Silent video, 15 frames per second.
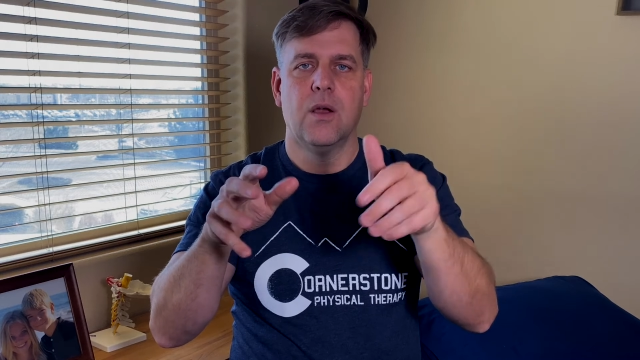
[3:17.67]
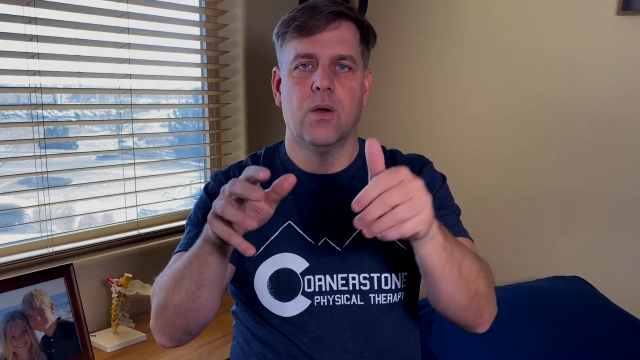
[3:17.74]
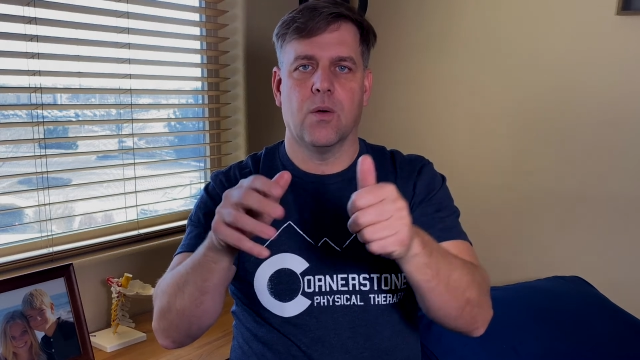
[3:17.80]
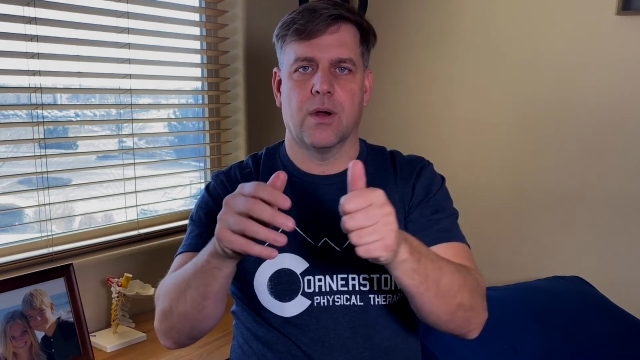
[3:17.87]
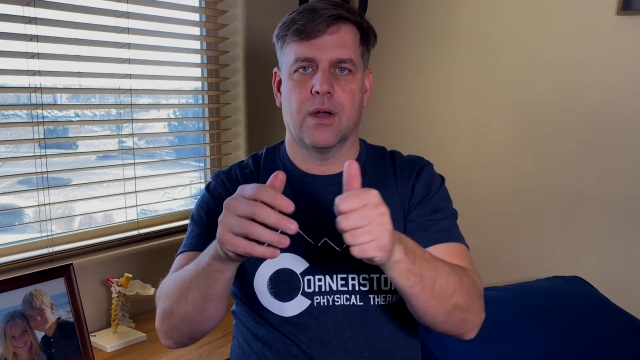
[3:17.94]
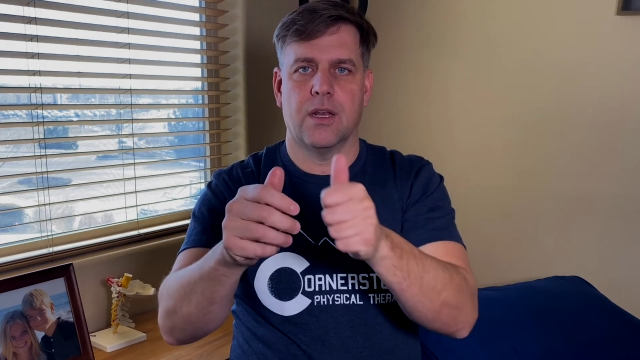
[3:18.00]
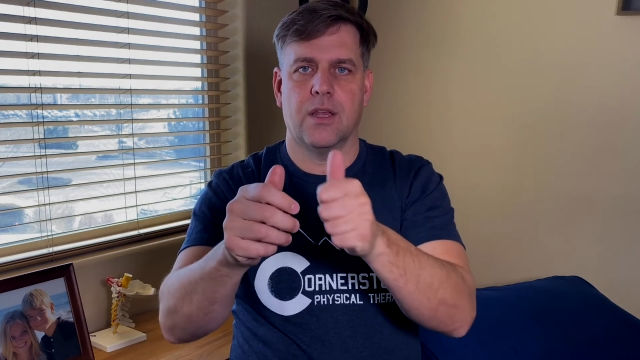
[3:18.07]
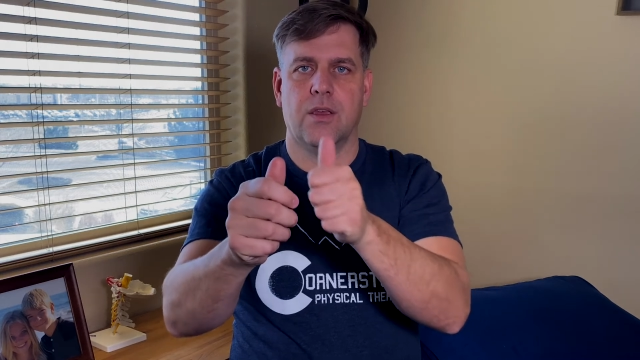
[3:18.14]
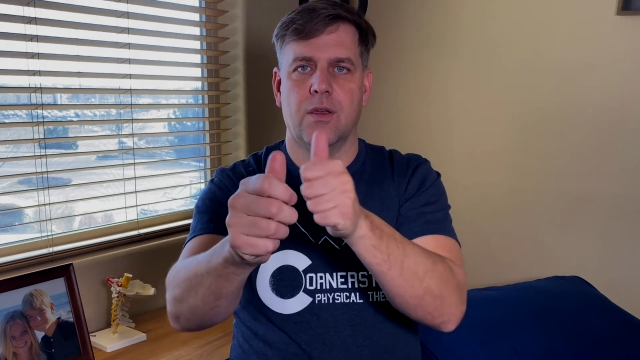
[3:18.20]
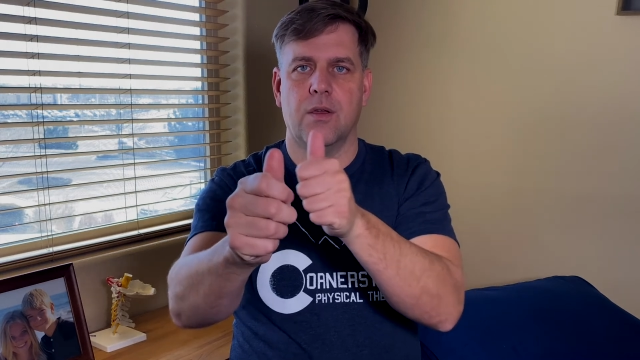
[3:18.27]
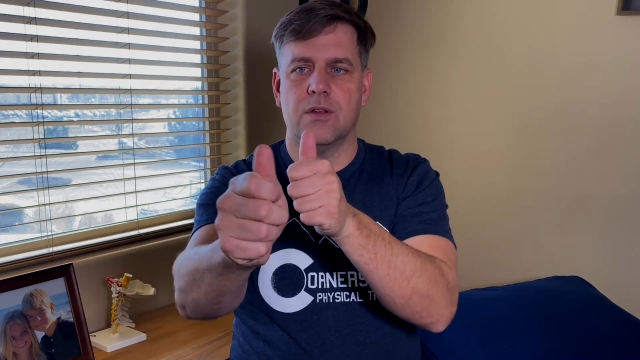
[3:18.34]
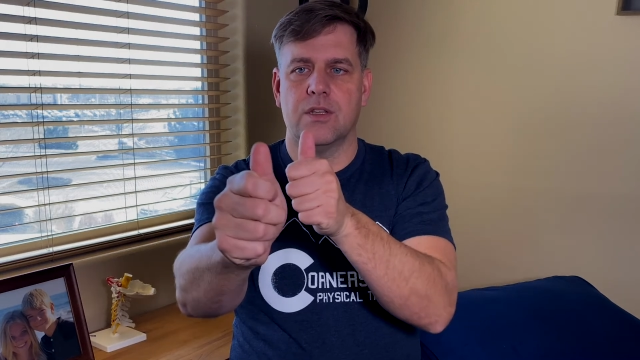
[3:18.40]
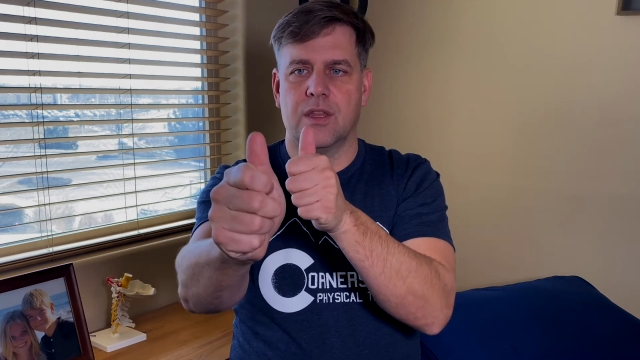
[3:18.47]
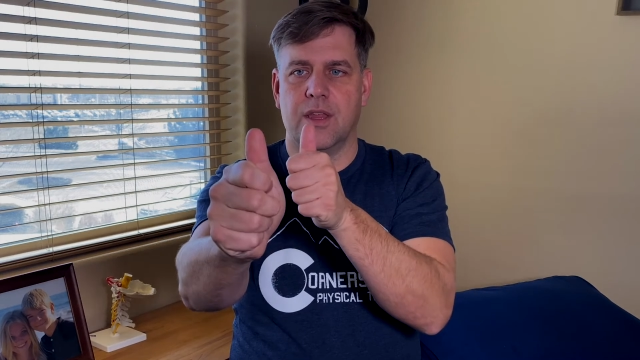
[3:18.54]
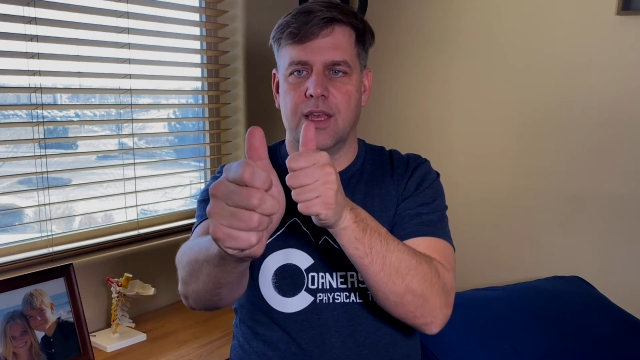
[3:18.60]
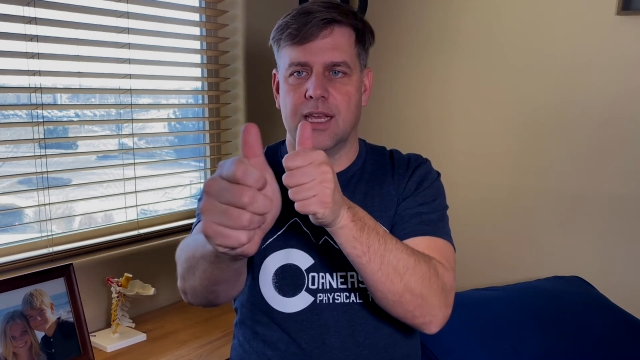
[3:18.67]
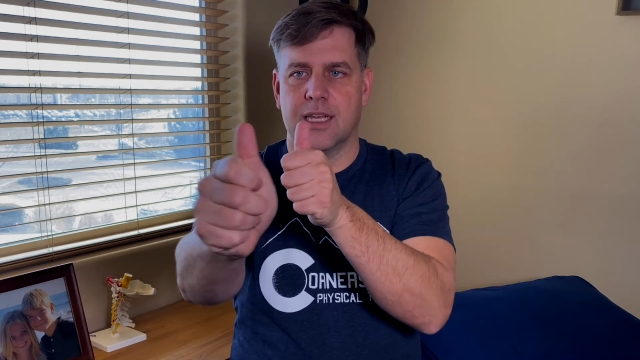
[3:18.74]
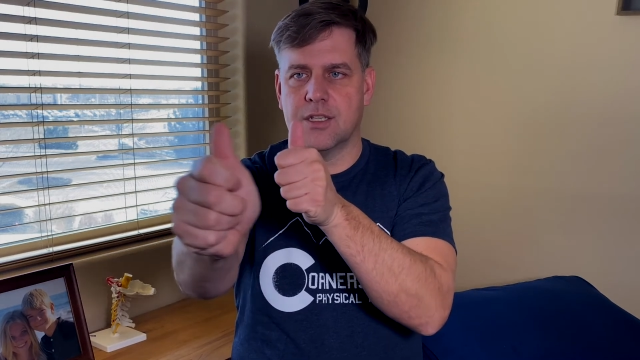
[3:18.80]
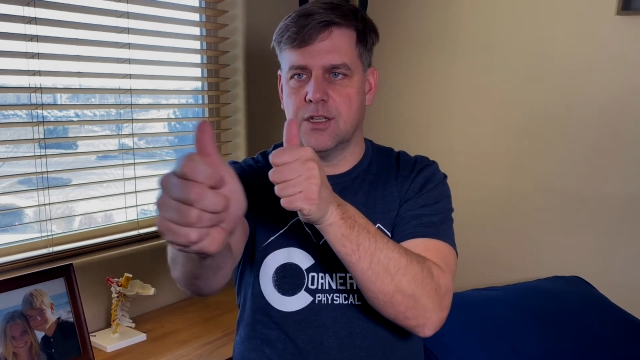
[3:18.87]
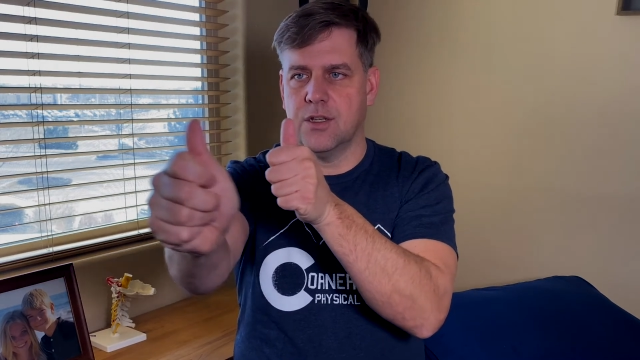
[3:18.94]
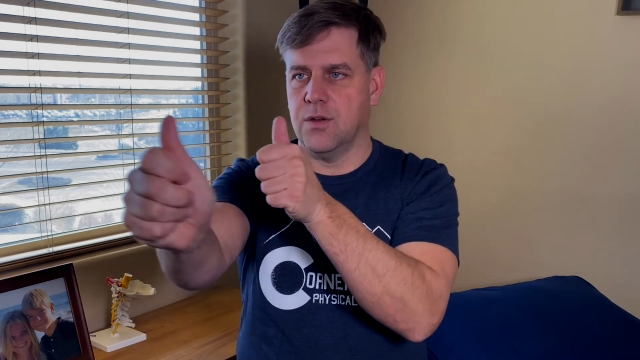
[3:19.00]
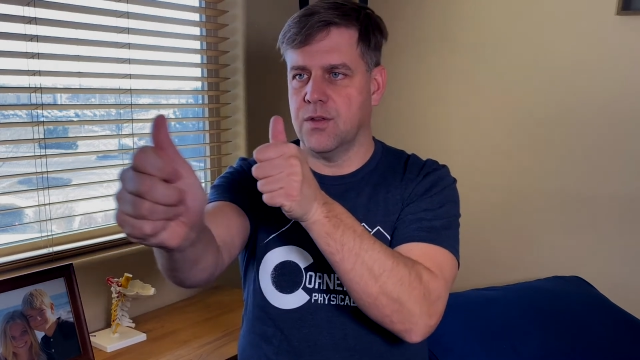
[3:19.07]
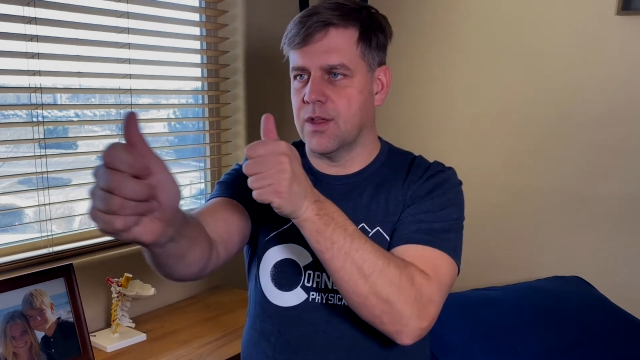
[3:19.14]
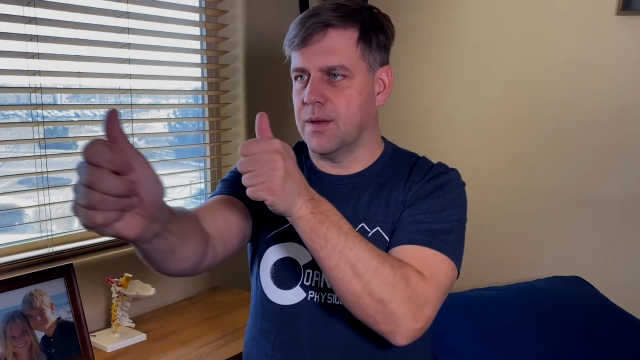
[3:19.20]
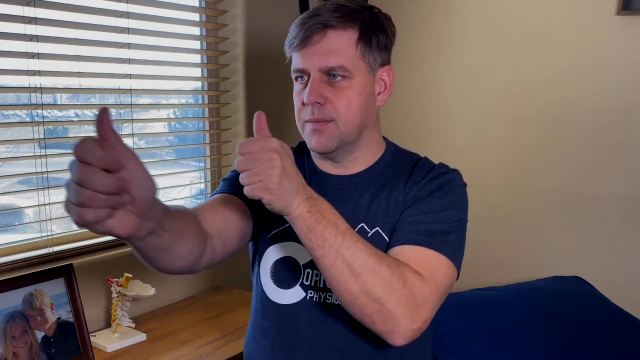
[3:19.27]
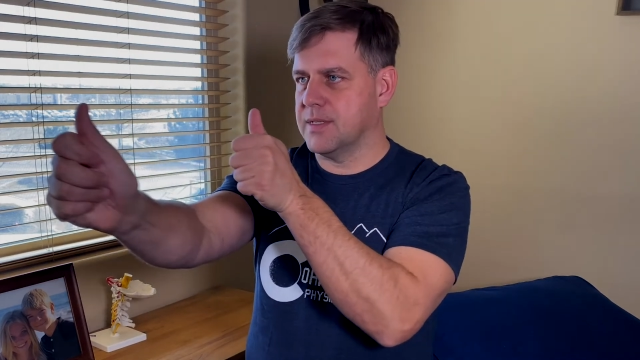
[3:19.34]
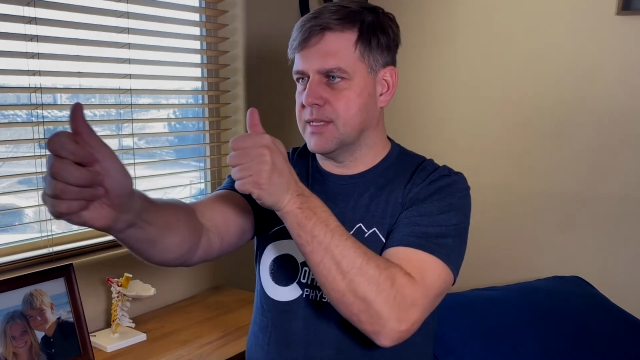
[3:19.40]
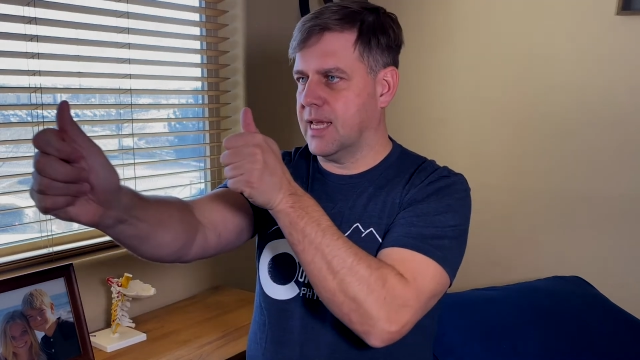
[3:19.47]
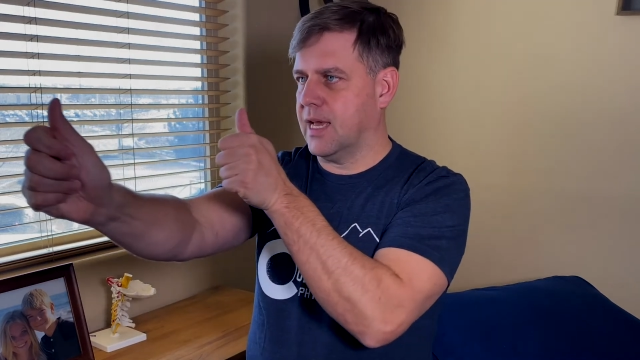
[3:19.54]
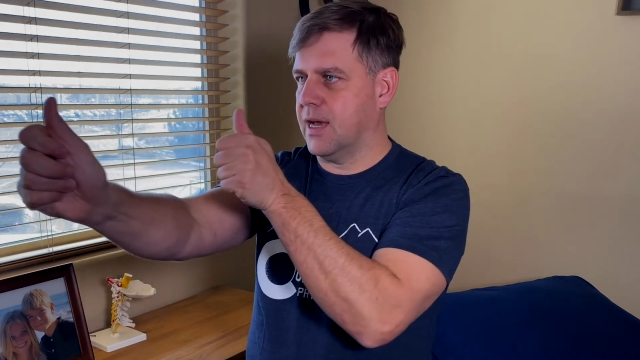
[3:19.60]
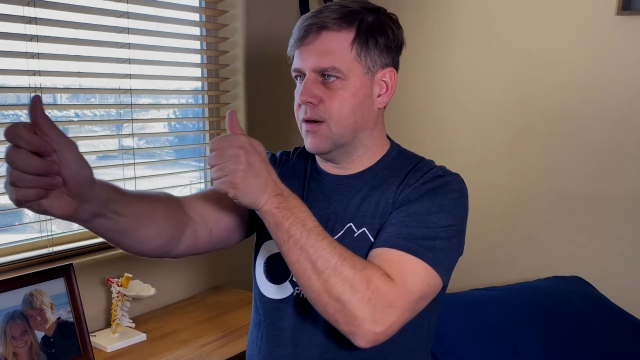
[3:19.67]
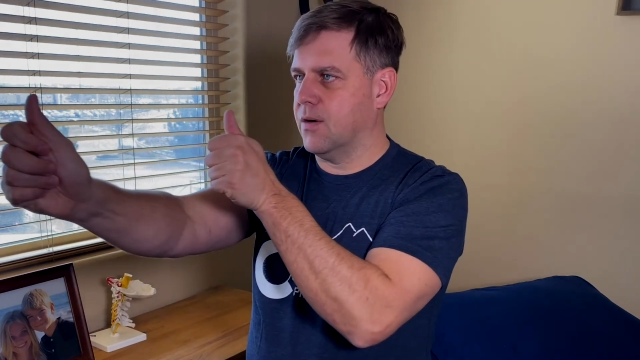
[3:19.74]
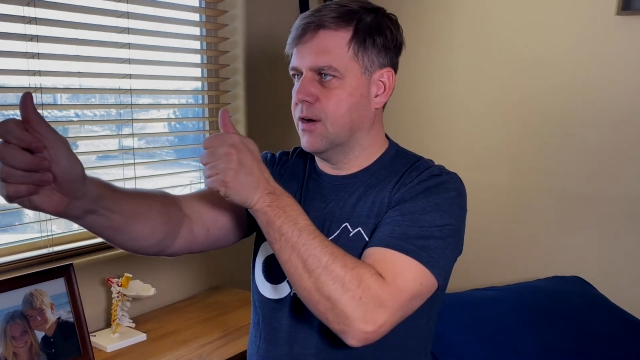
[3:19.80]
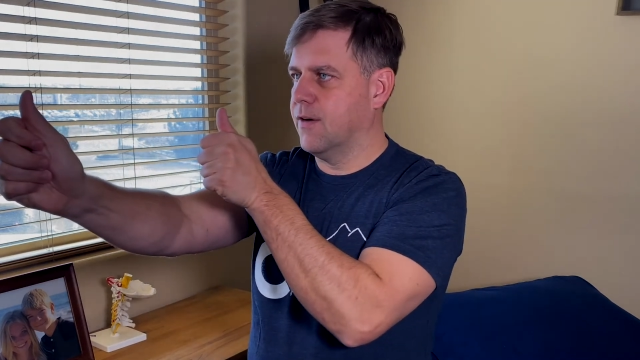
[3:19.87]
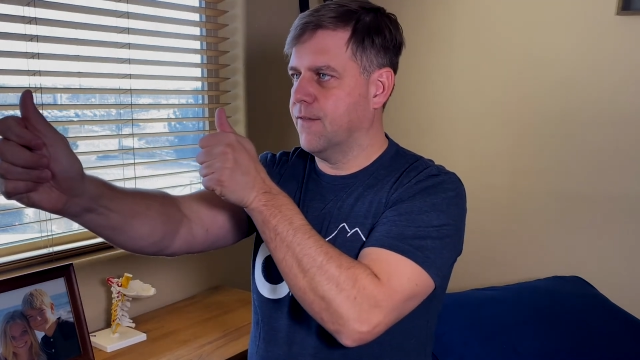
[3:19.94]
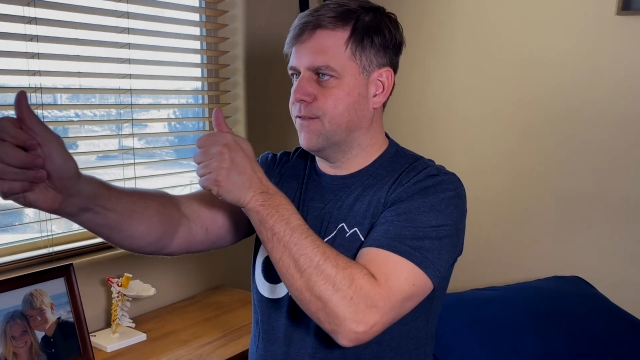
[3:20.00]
We're going to use this, two thumbs now,